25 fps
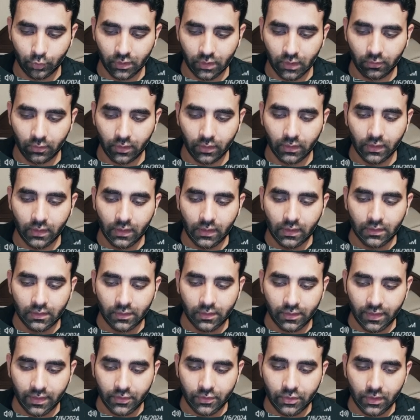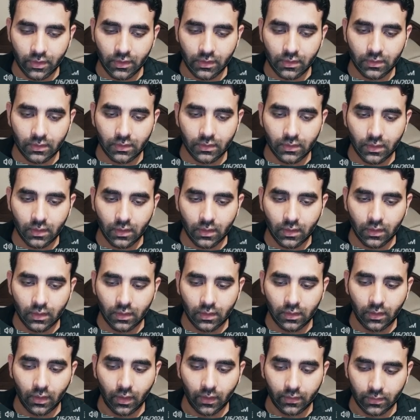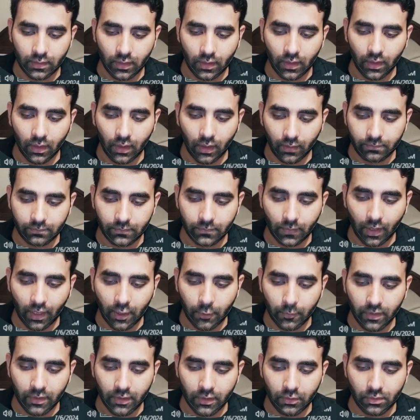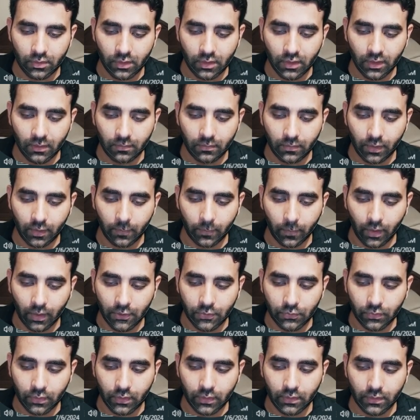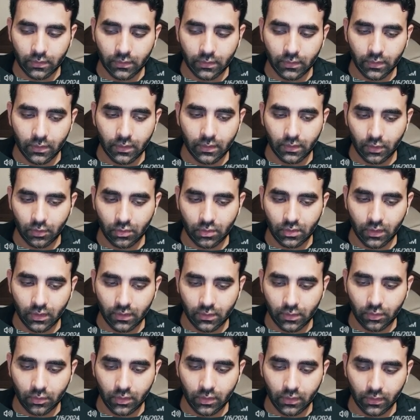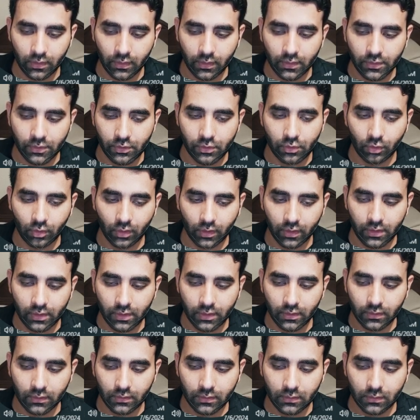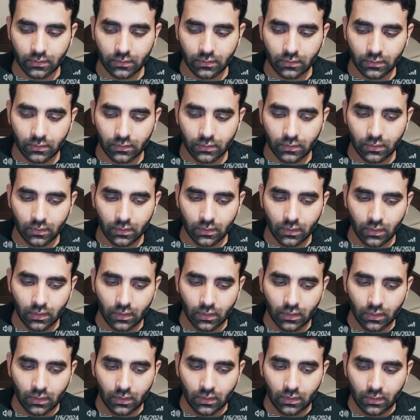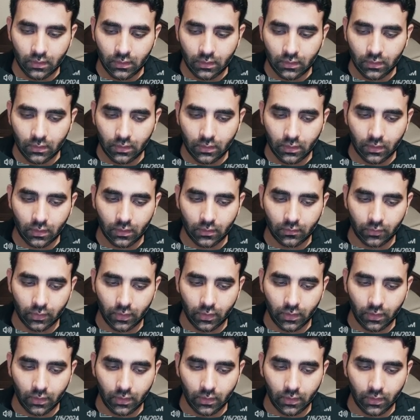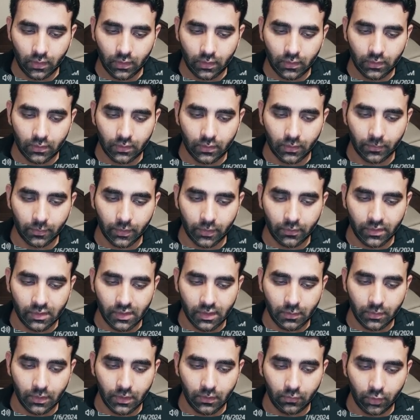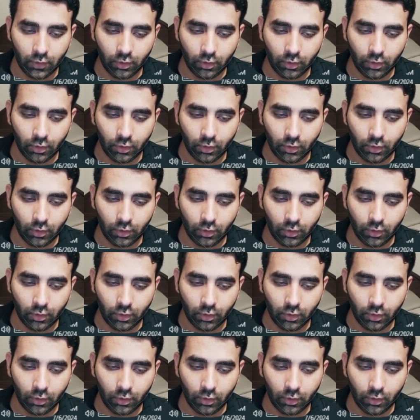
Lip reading: pass, or our username, we can type Sulana. You can choose any username you want.